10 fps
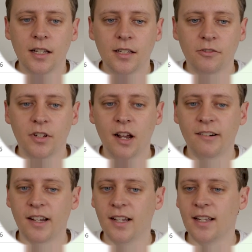So
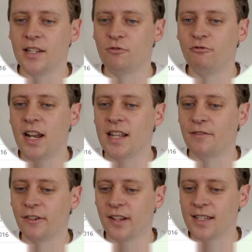Daria is ready
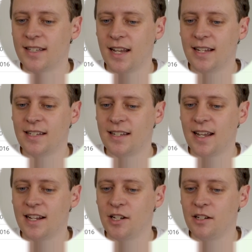for her second
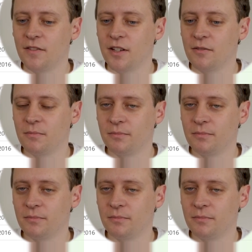stage interview.